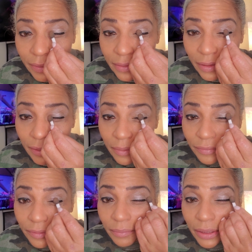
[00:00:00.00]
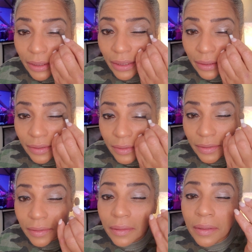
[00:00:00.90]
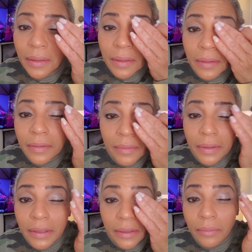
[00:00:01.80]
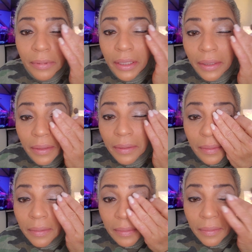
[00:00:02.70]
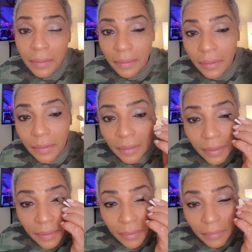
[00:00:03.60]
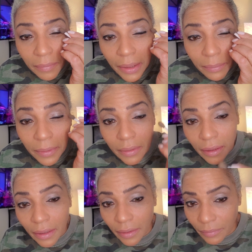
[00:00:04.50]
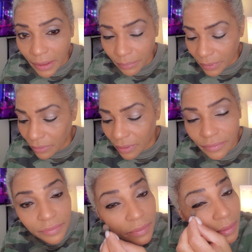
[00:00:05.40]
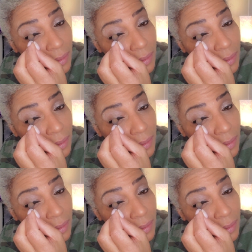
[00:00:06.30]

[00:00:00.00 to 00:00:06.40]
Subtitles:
So for me, I just do a little bit, wipe it off,